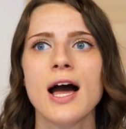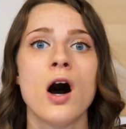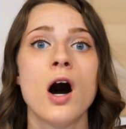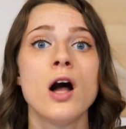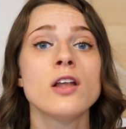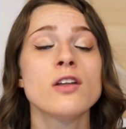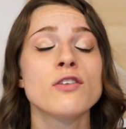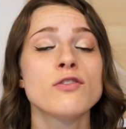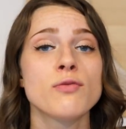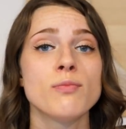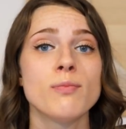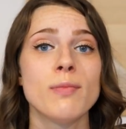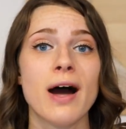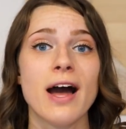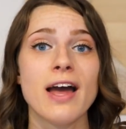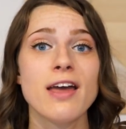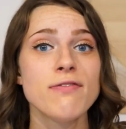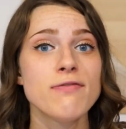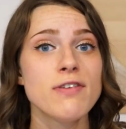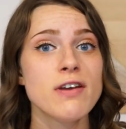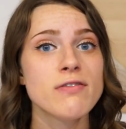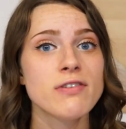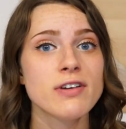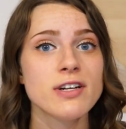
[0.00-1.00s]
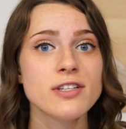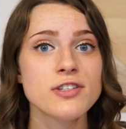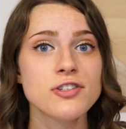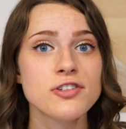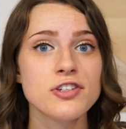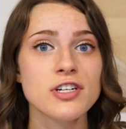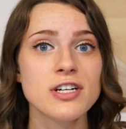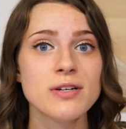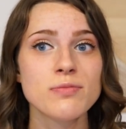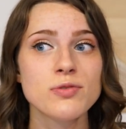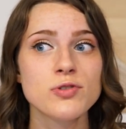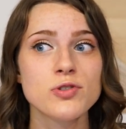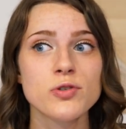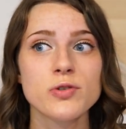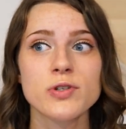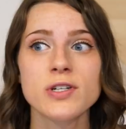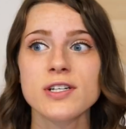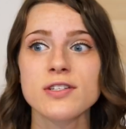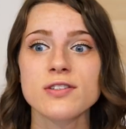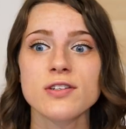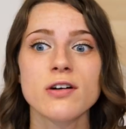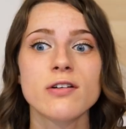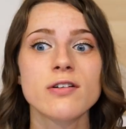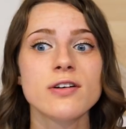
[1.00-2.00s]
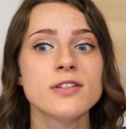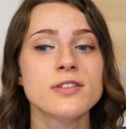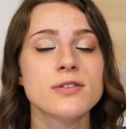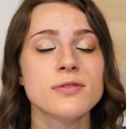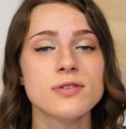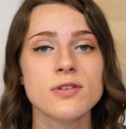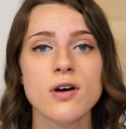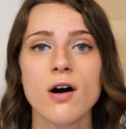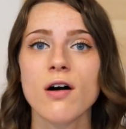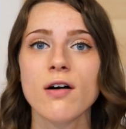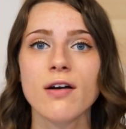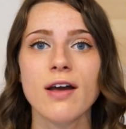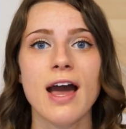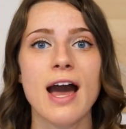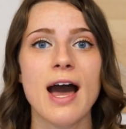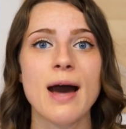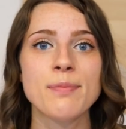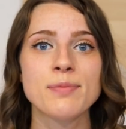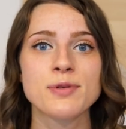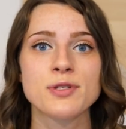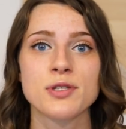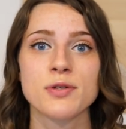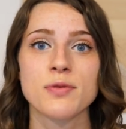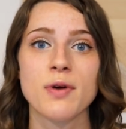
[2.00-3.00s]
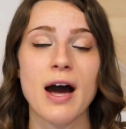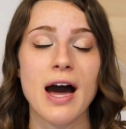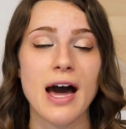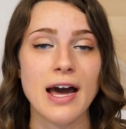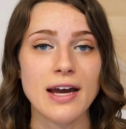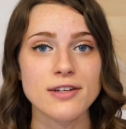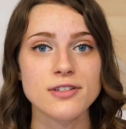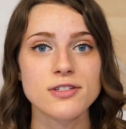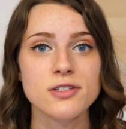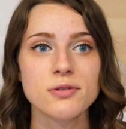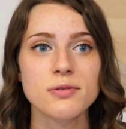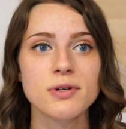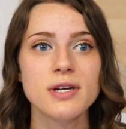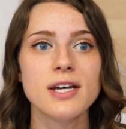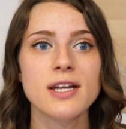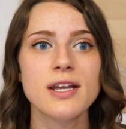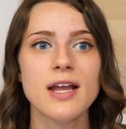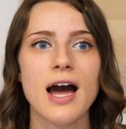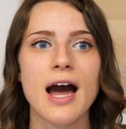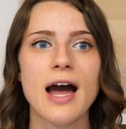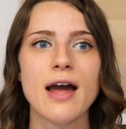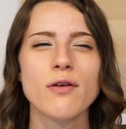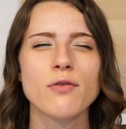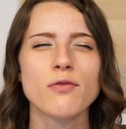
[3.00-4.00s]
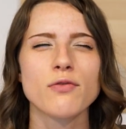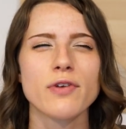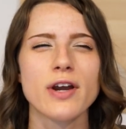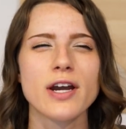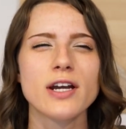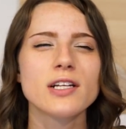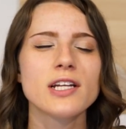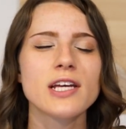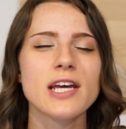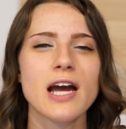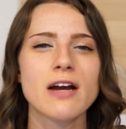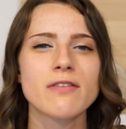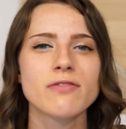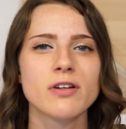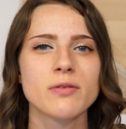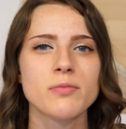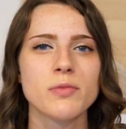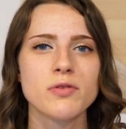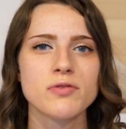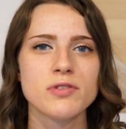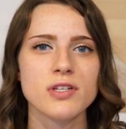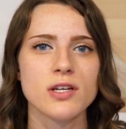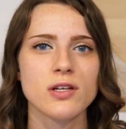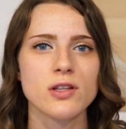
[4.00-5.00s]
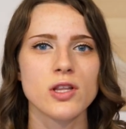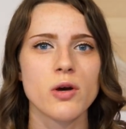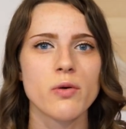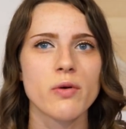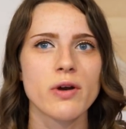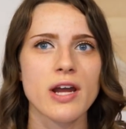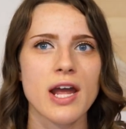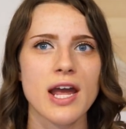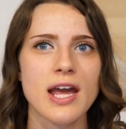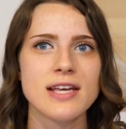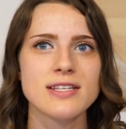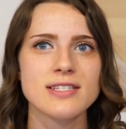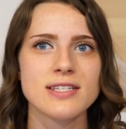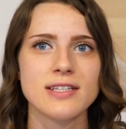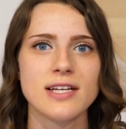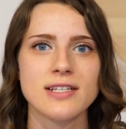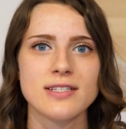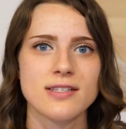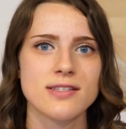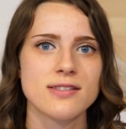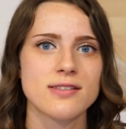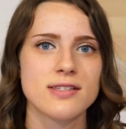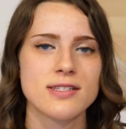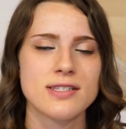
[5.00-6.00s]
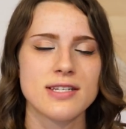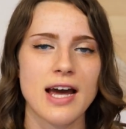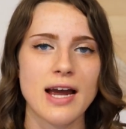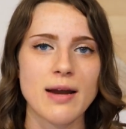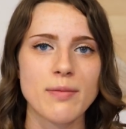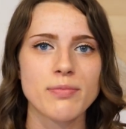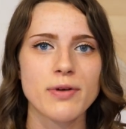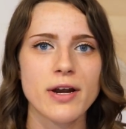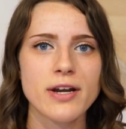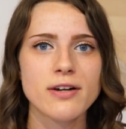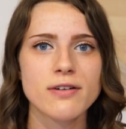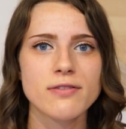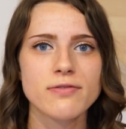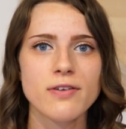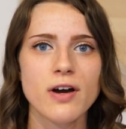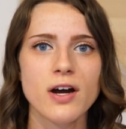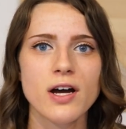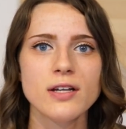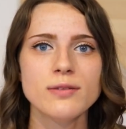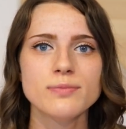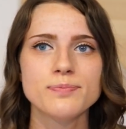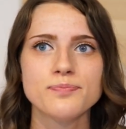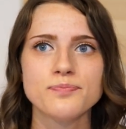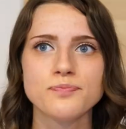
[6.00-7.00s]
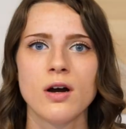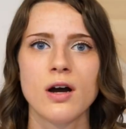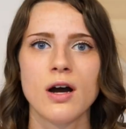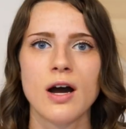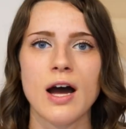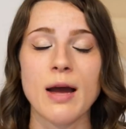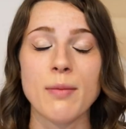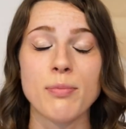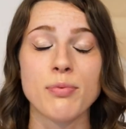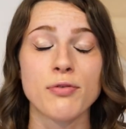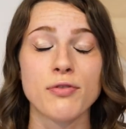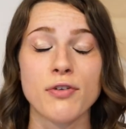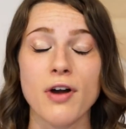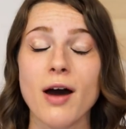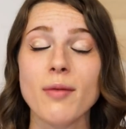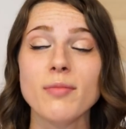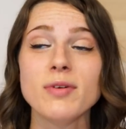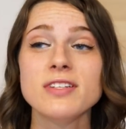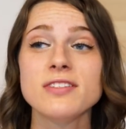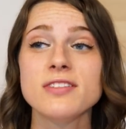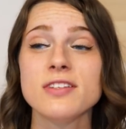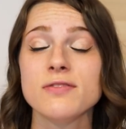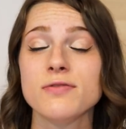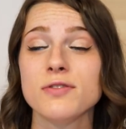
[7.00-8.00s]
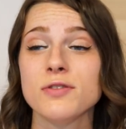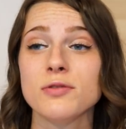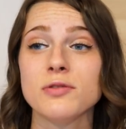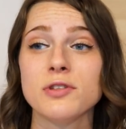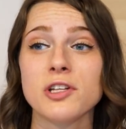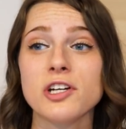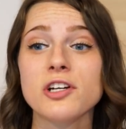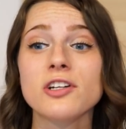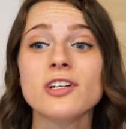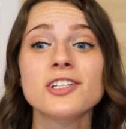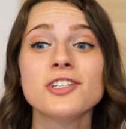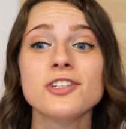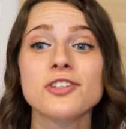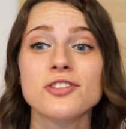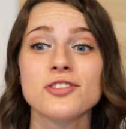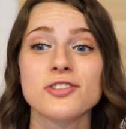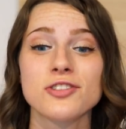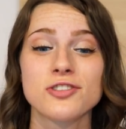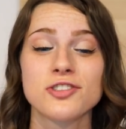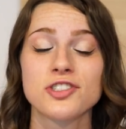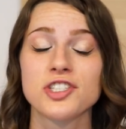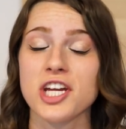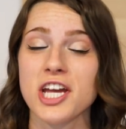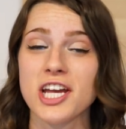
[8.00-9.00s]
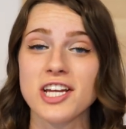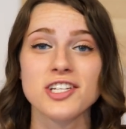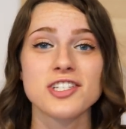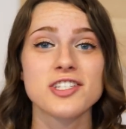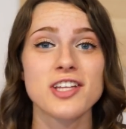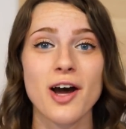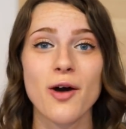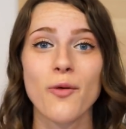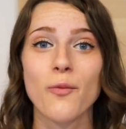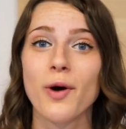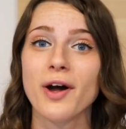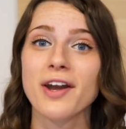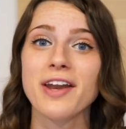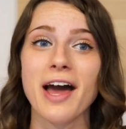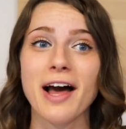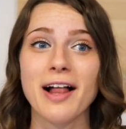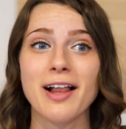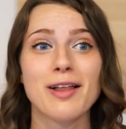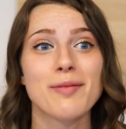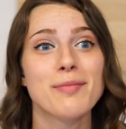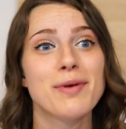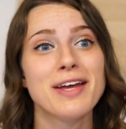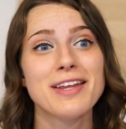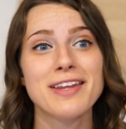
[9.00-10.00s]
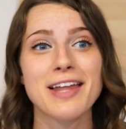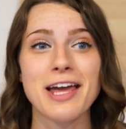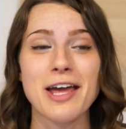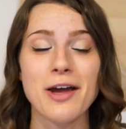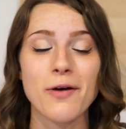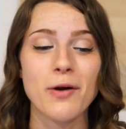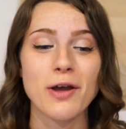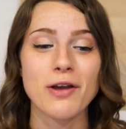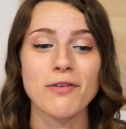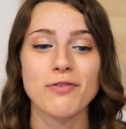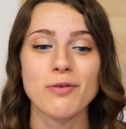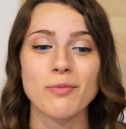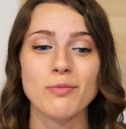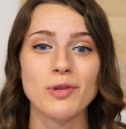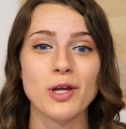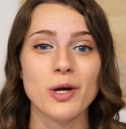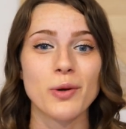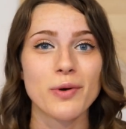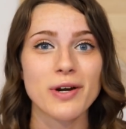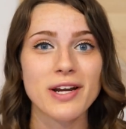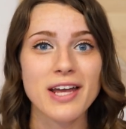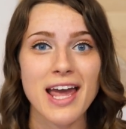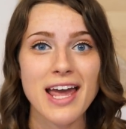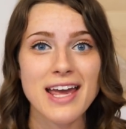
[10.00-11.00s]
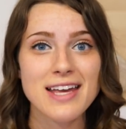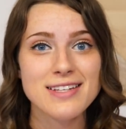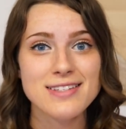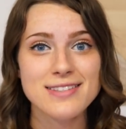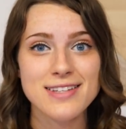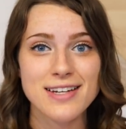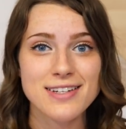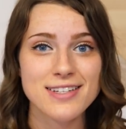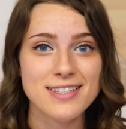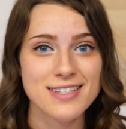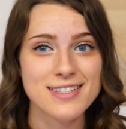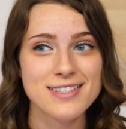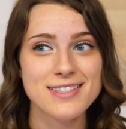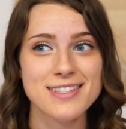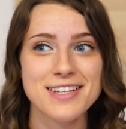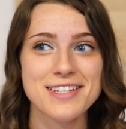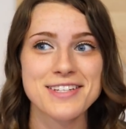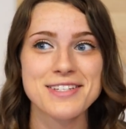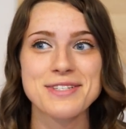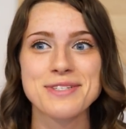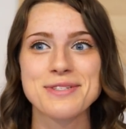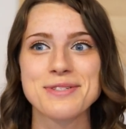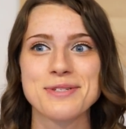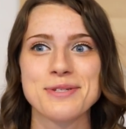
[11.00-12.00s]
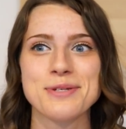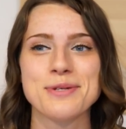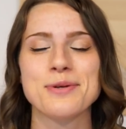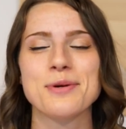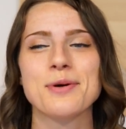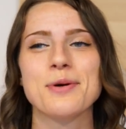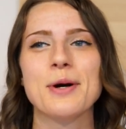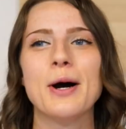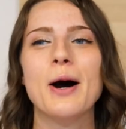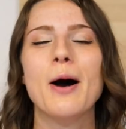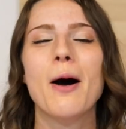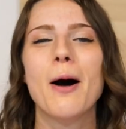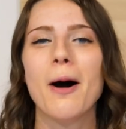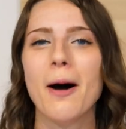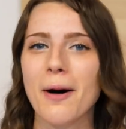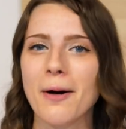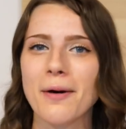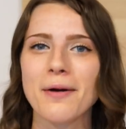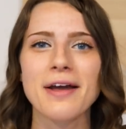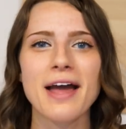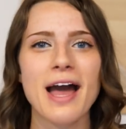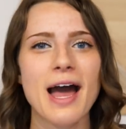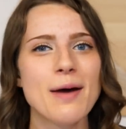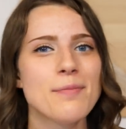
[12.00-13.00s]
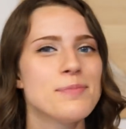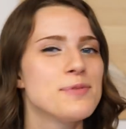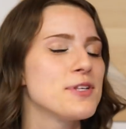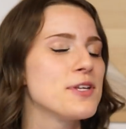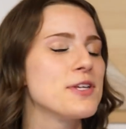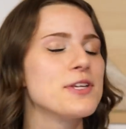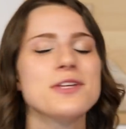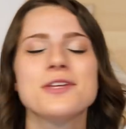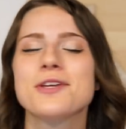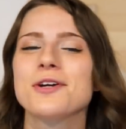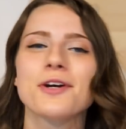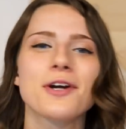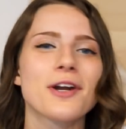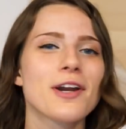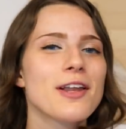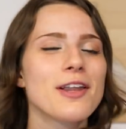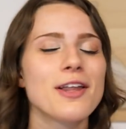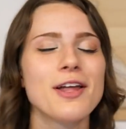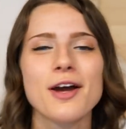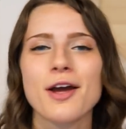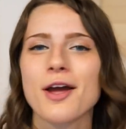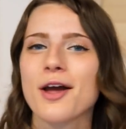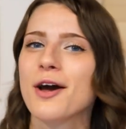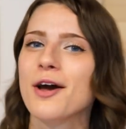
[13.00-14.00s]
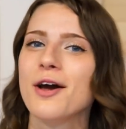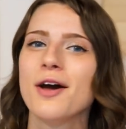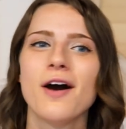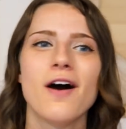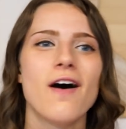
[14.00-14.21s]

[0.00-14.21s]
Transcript: All of my favorite Instagram stories always use all caps, so I do it. I rarely ever am using lowercase unless it's the typewriter font. I promise if you literally just change that one element, like going from lowercase sentences to all caps, you're gonna look,